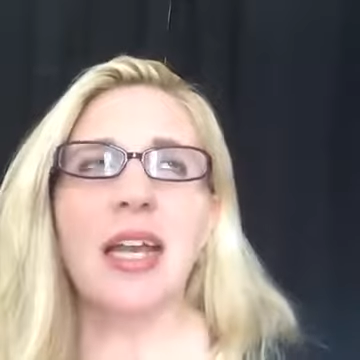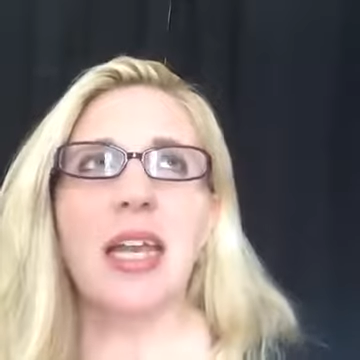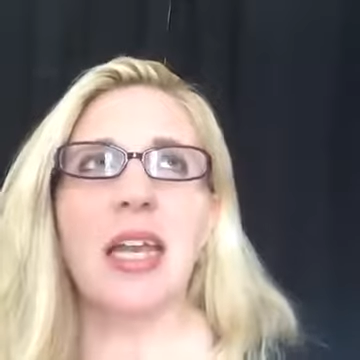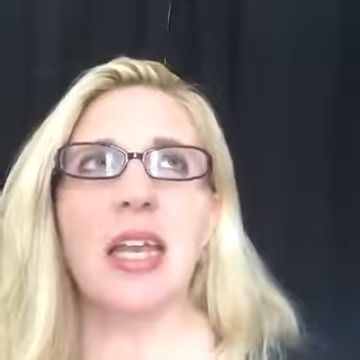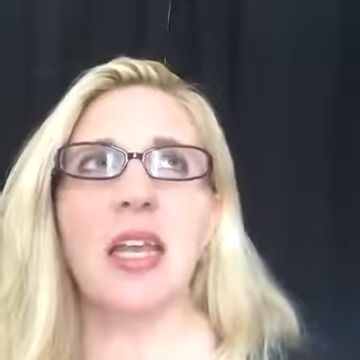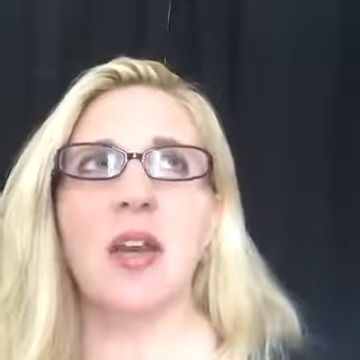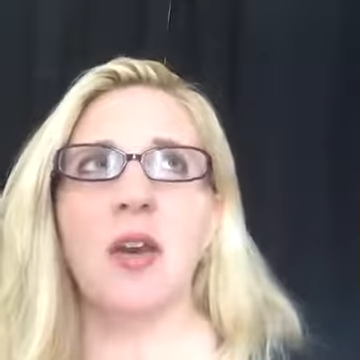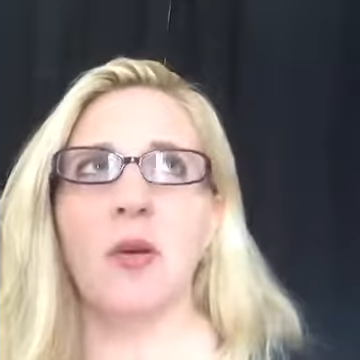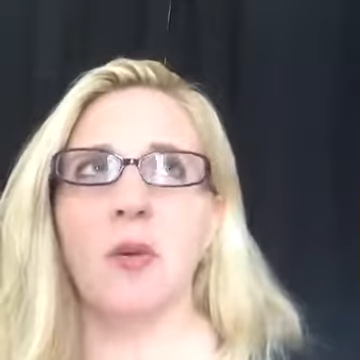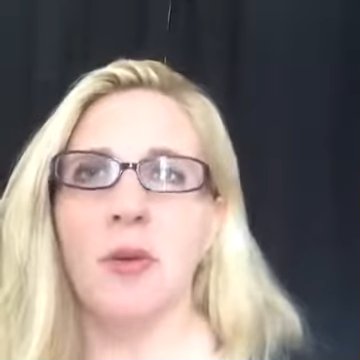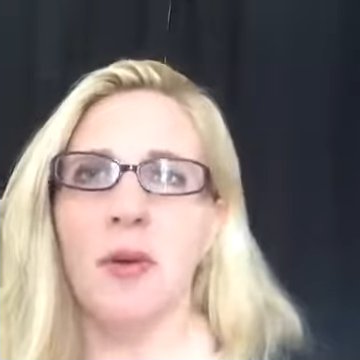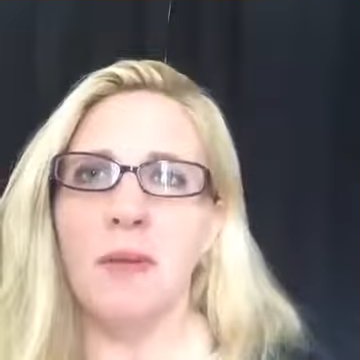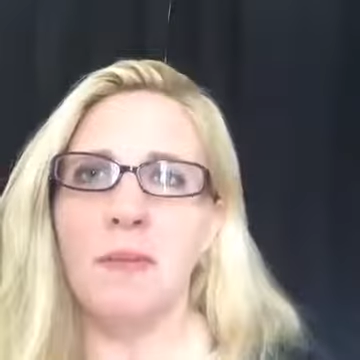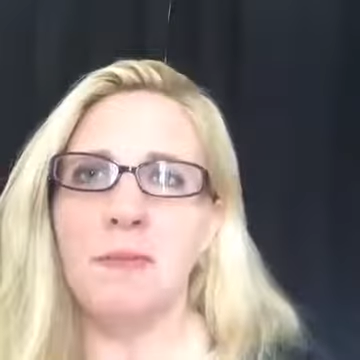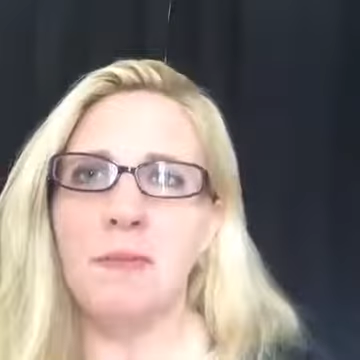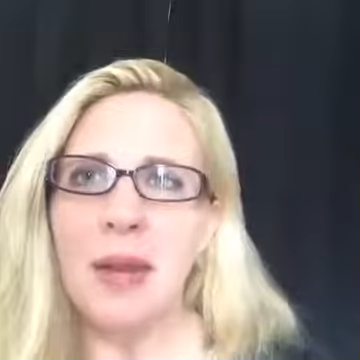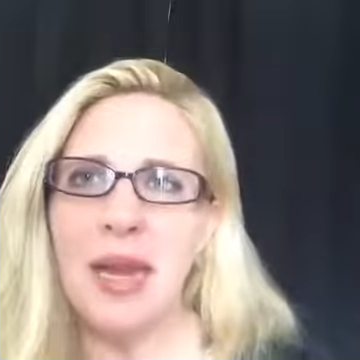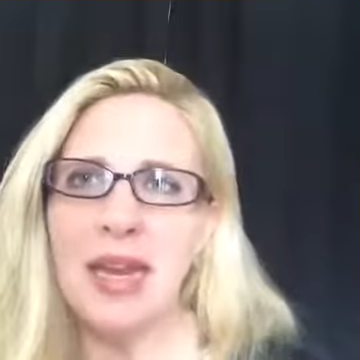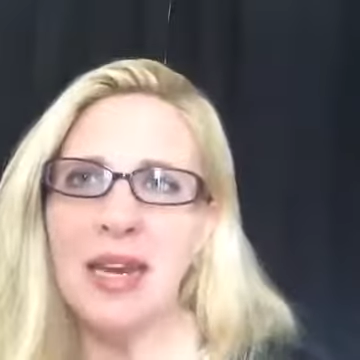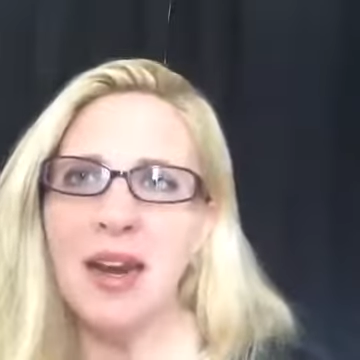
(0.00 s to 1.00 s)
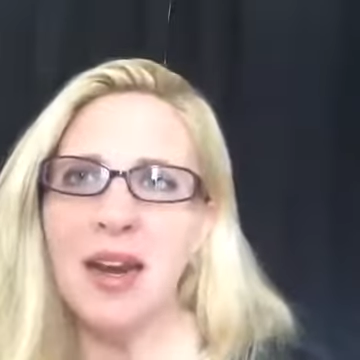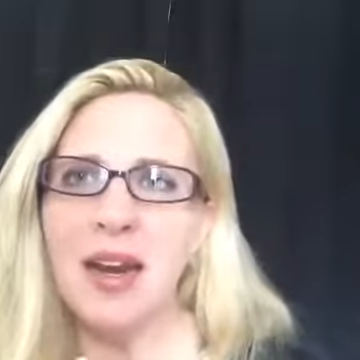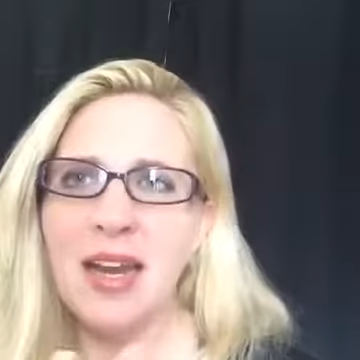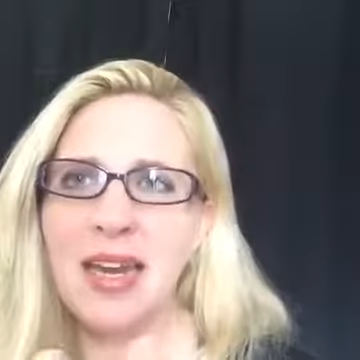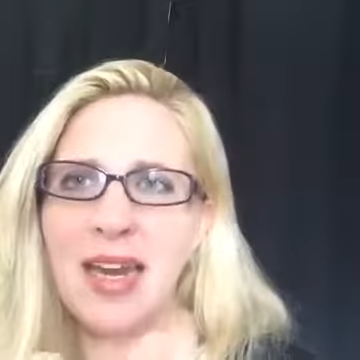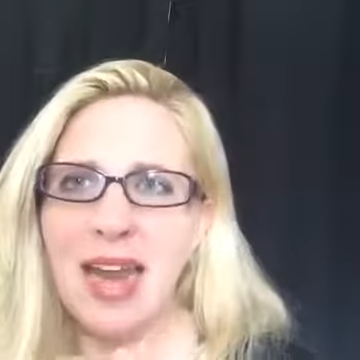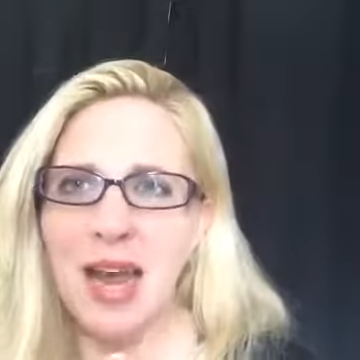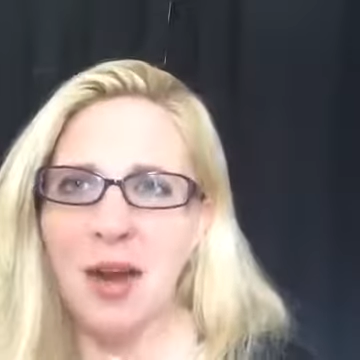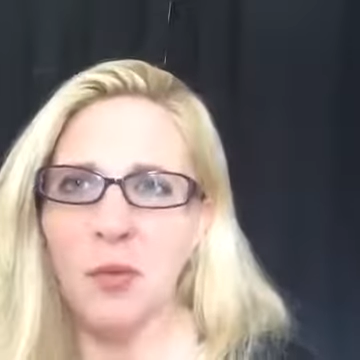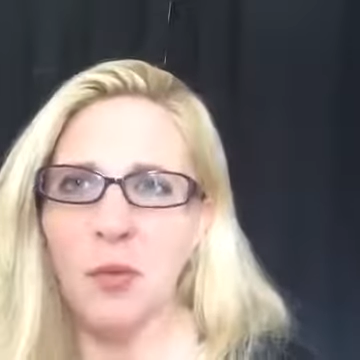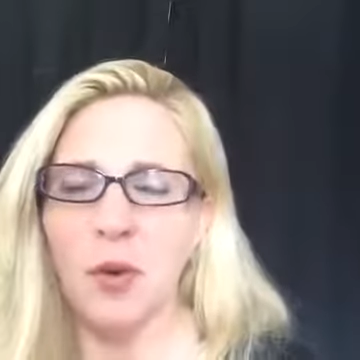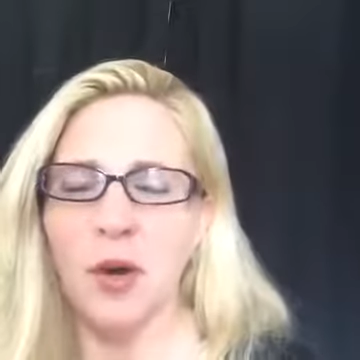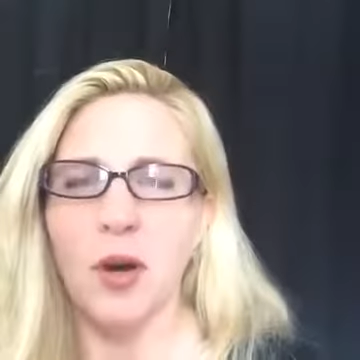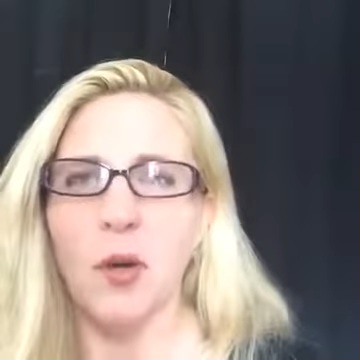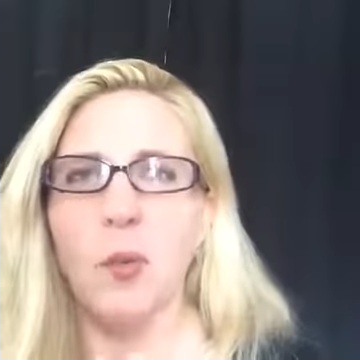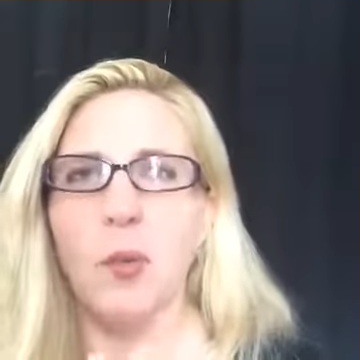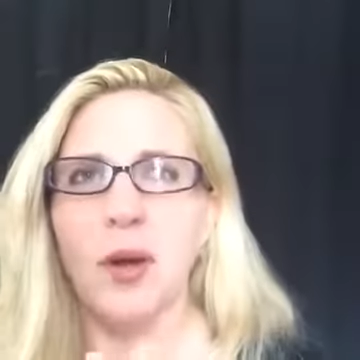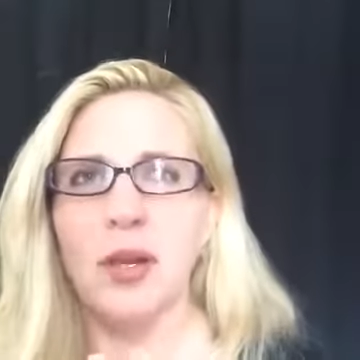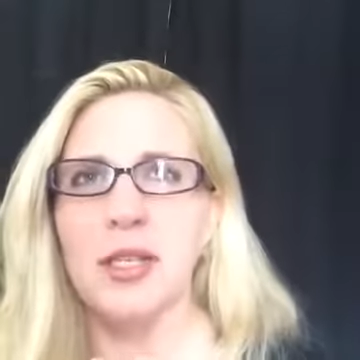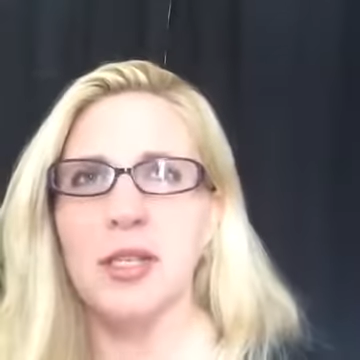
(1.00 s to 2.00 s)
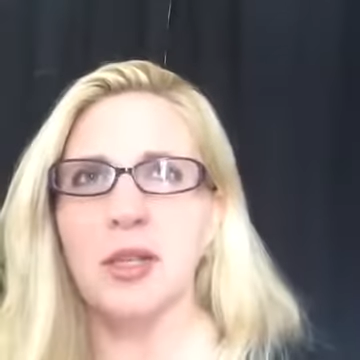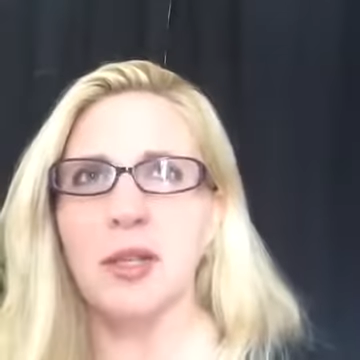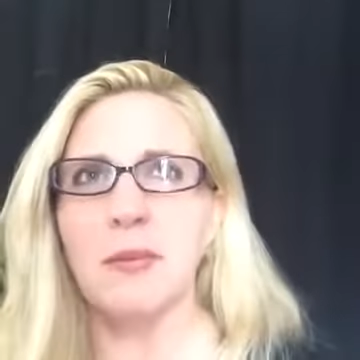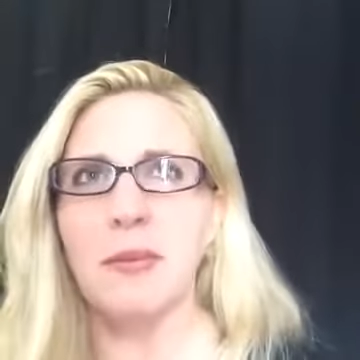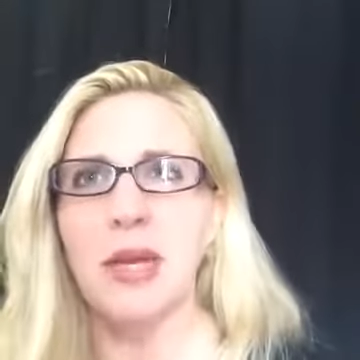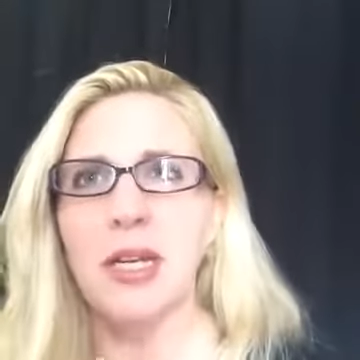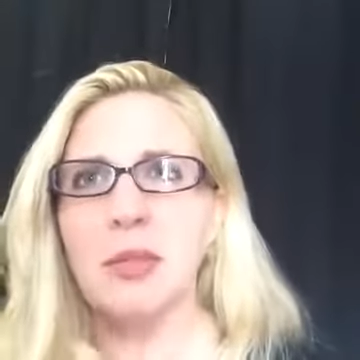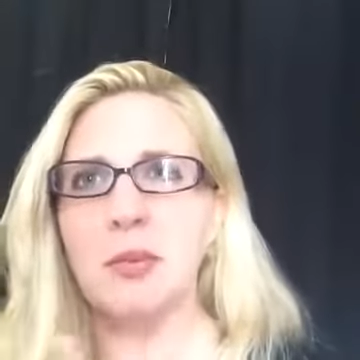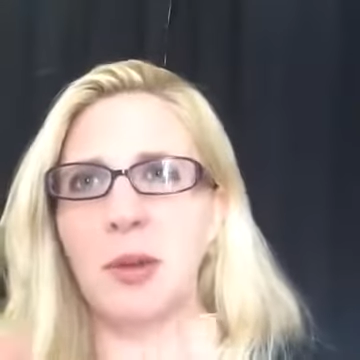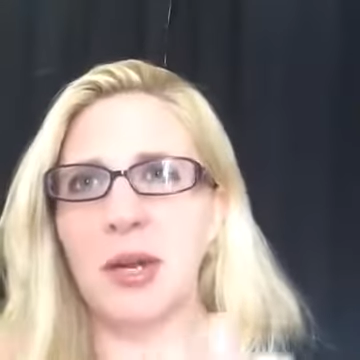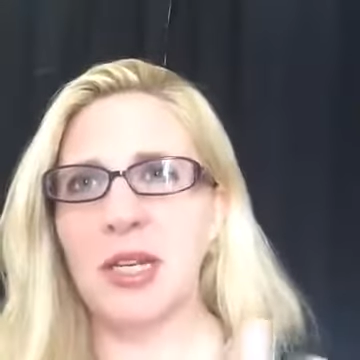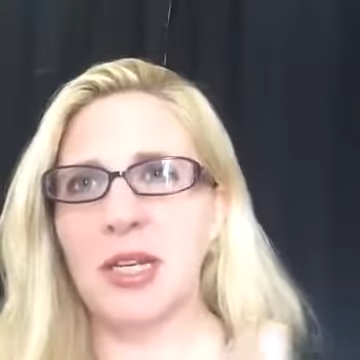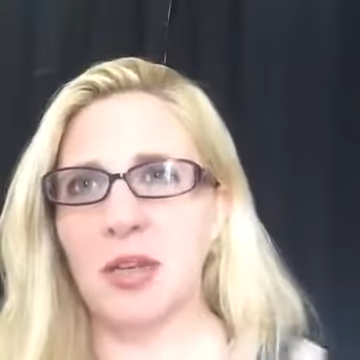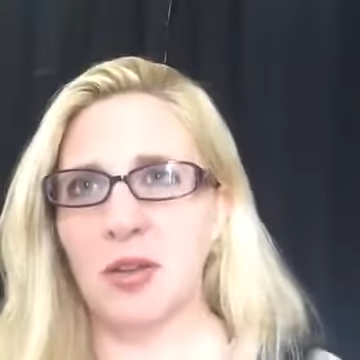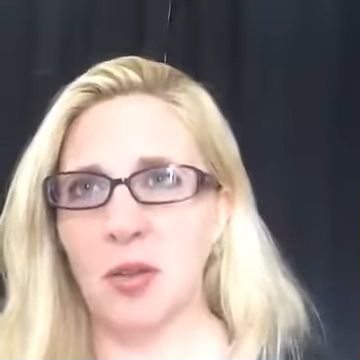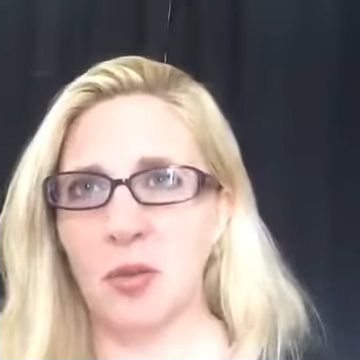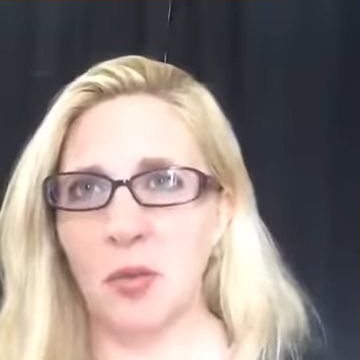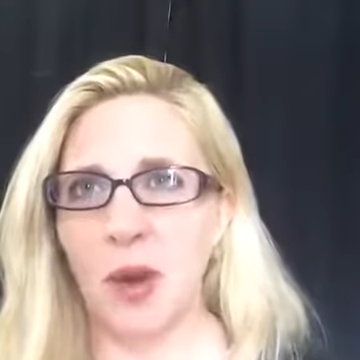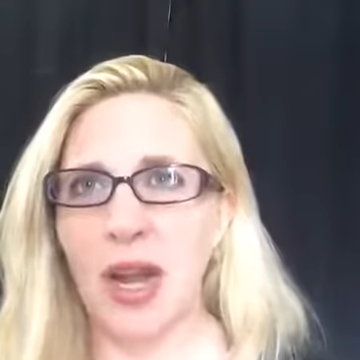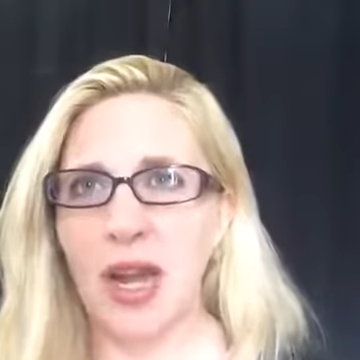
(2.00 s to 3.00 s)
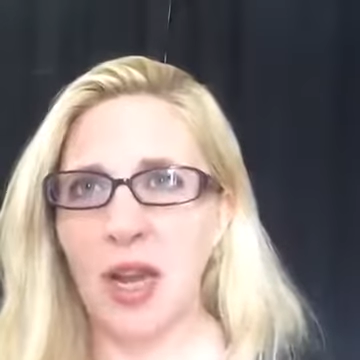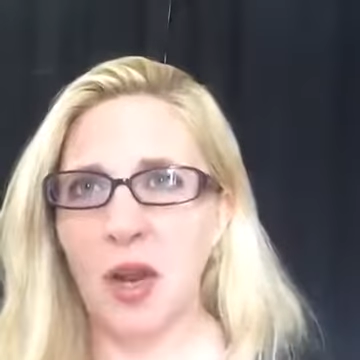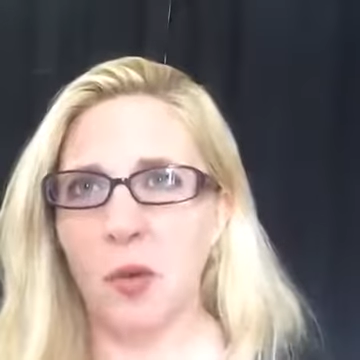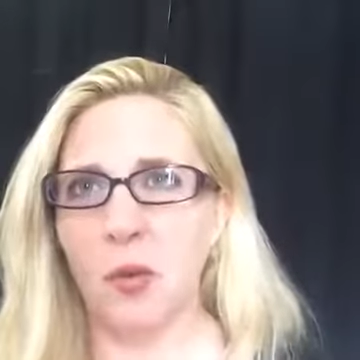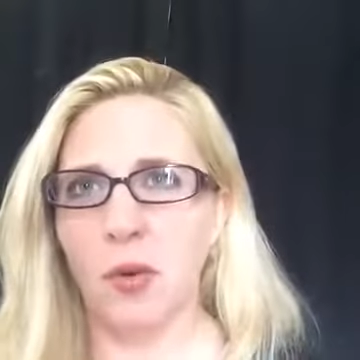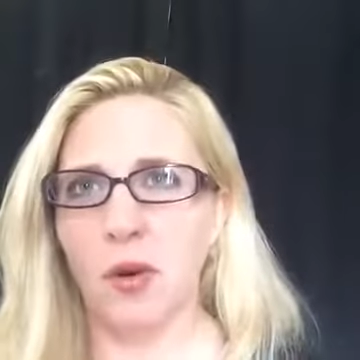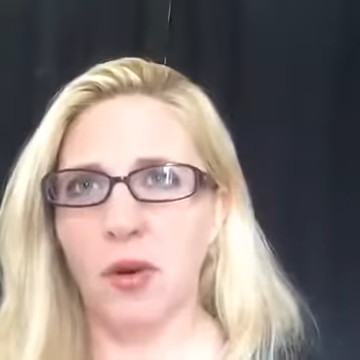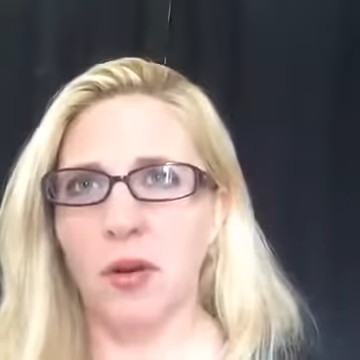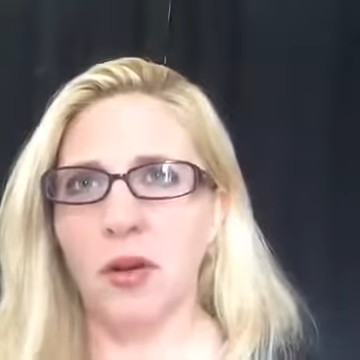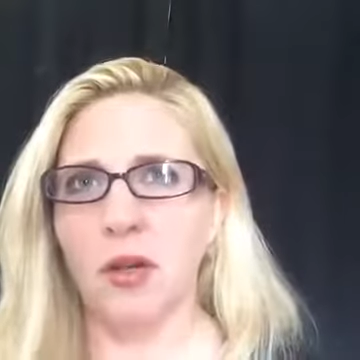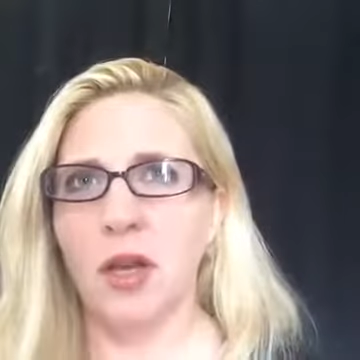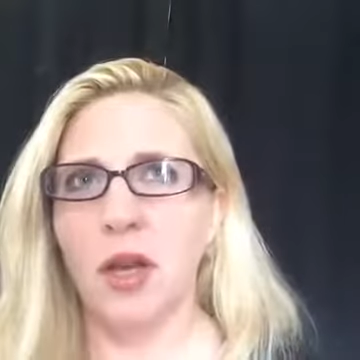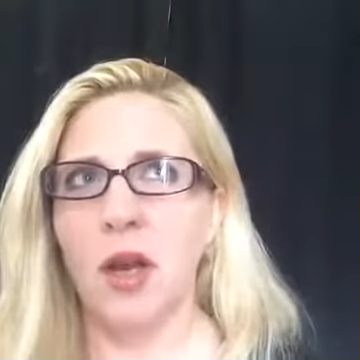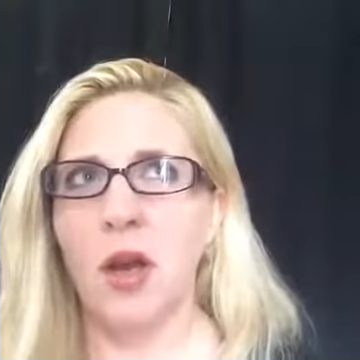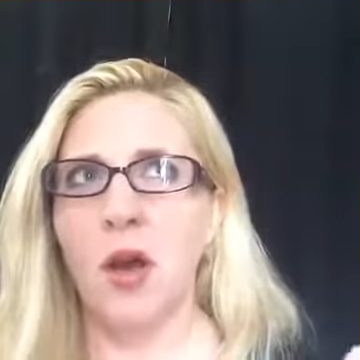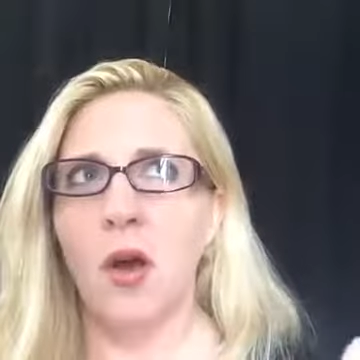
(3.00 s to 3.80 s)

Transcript: you know, being on a network, so let me explain to you in the radio world